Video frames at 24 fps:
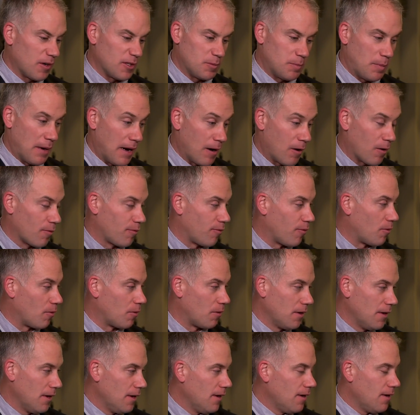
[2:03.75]
he's powerful.
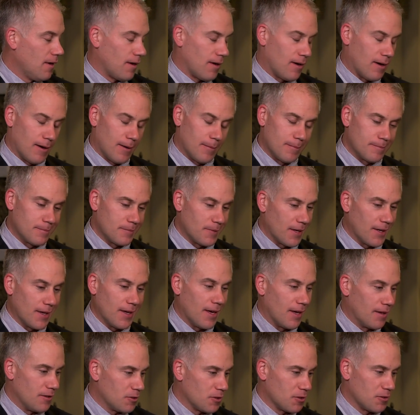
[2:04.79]
Um,
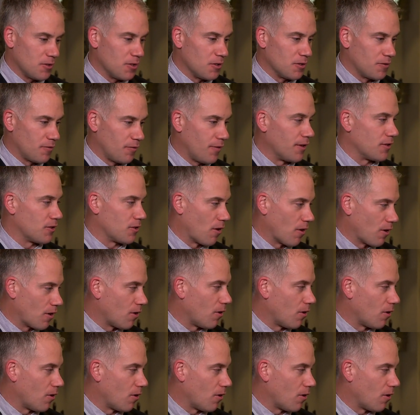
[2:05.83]
again, just just fits our